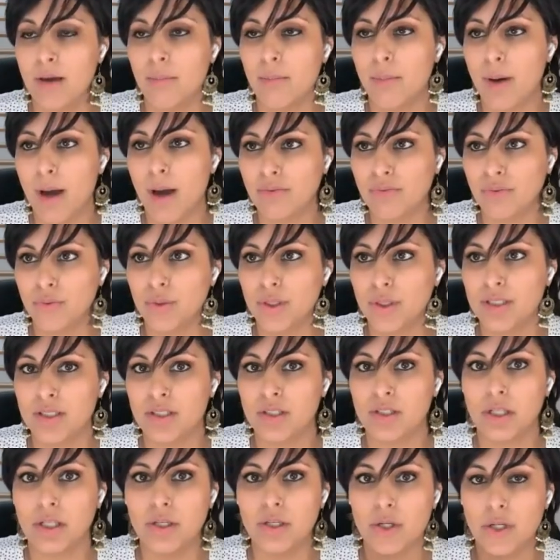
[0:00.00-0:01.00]
by food
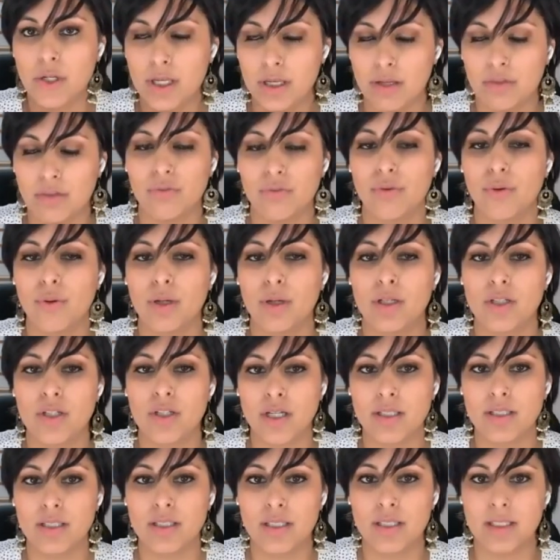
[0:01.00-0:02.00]
insecurity and food
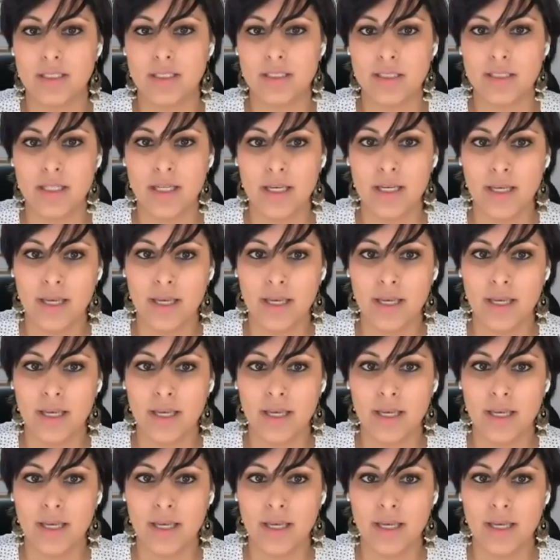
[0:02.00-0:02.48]
injustice.